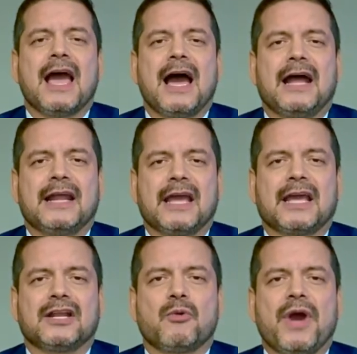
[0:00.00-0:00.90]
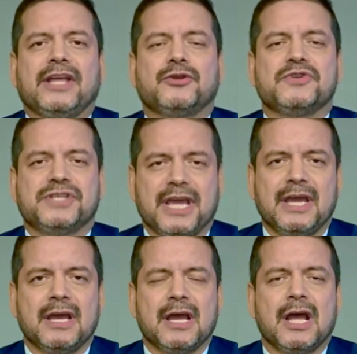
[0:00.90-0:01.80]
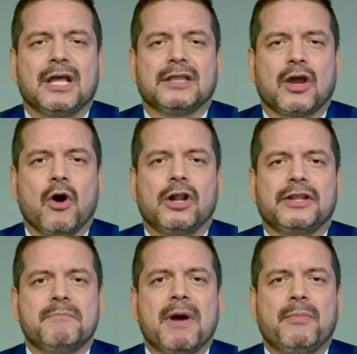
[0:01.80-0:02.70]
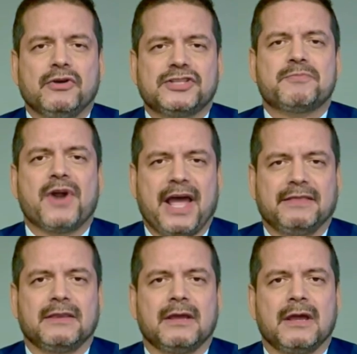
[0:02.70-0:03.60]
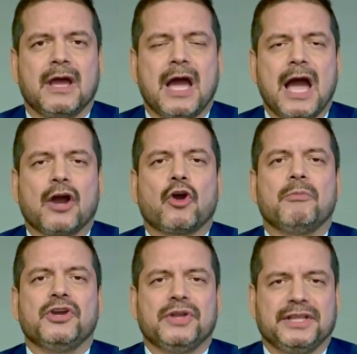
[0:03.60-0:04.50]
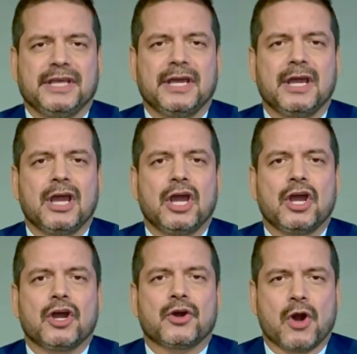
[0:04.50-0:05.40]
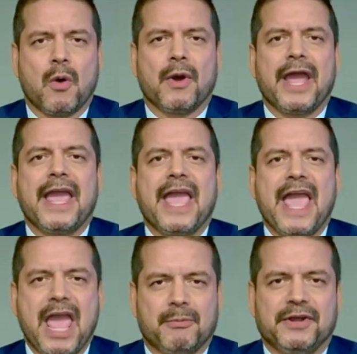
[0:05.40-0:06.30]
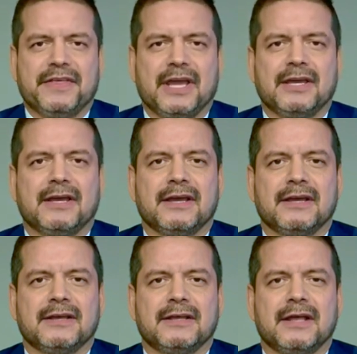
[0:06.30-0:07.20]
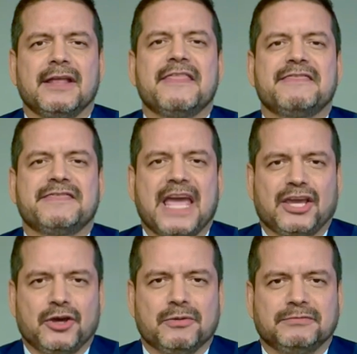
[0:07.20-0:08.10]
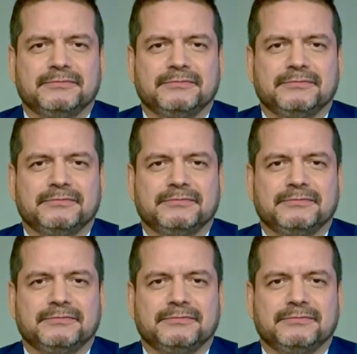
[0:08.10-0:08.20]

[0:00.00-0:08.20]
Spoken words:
and I can't wait to see the Golden Baboons brand and community grow every day. Thank you.